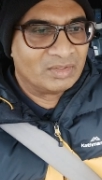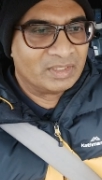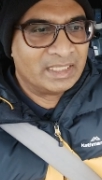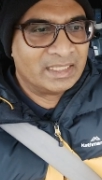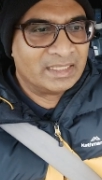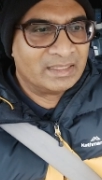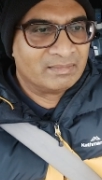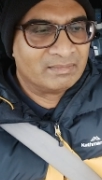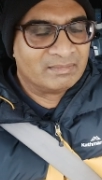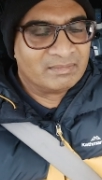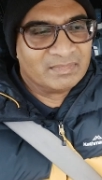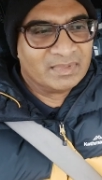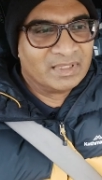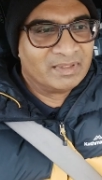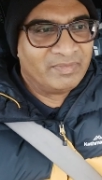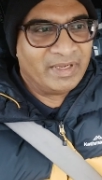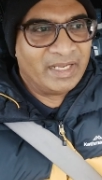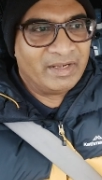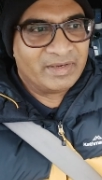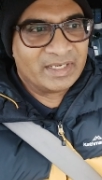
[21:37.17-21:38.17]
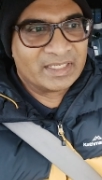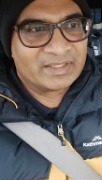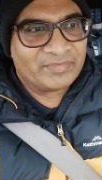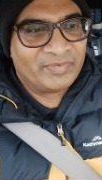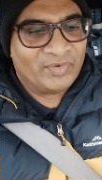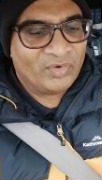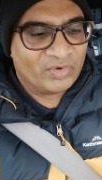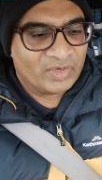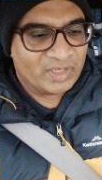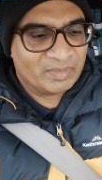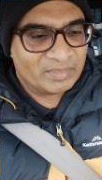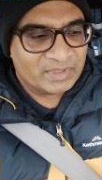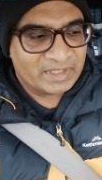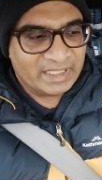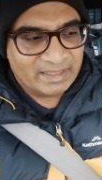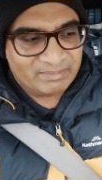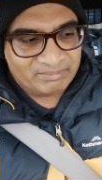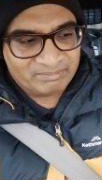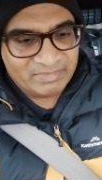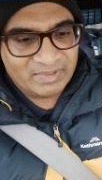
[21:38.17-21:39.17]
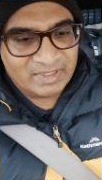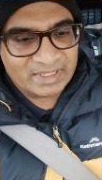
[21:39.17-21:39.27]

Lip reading: in various forums that